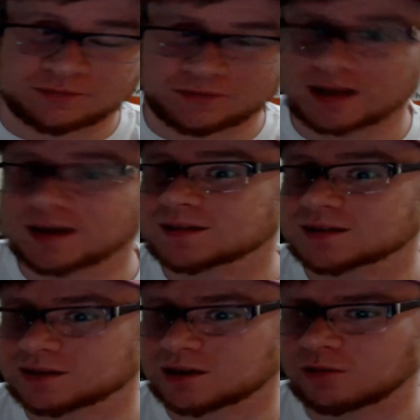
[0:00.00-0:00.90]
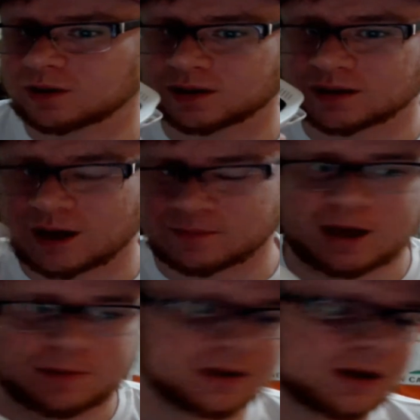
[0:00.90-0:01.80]
If I can get this thing working, I'm
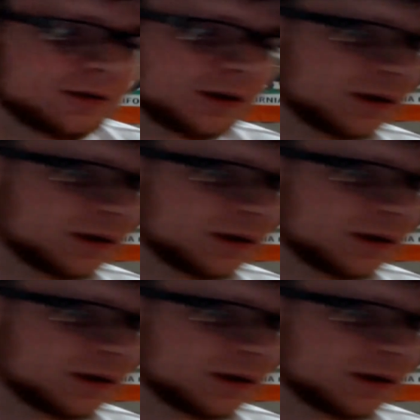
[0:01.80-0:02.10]
happy to own